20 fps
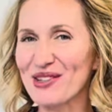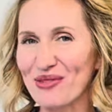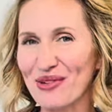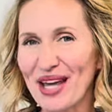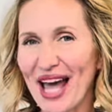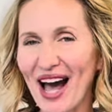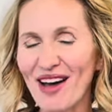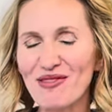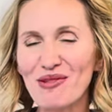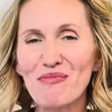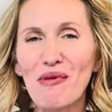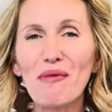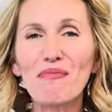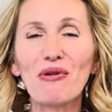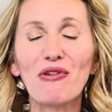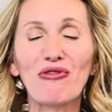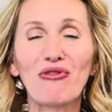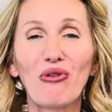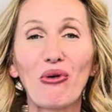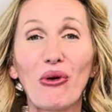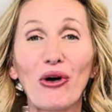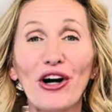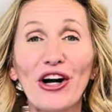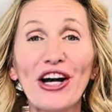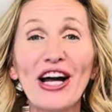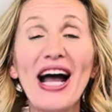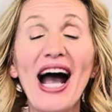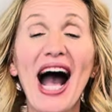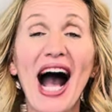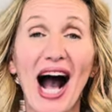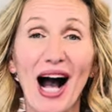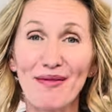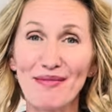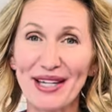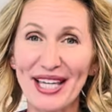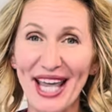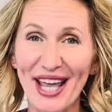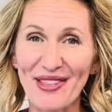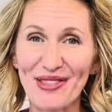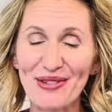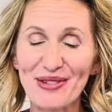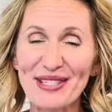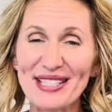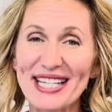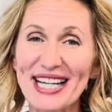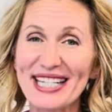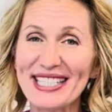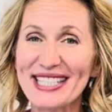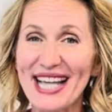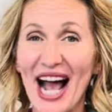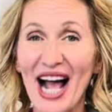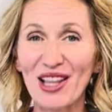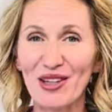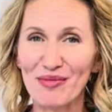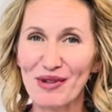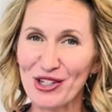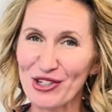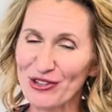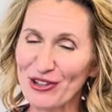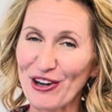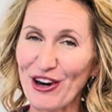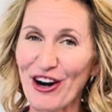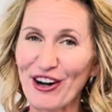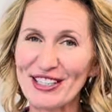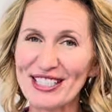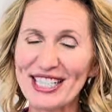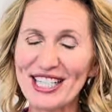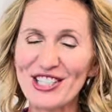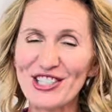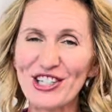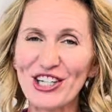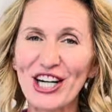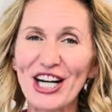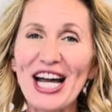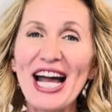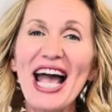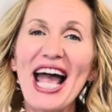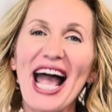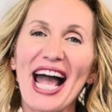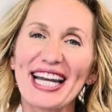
If we haven't met before, I'm a K through six elementary art teacher,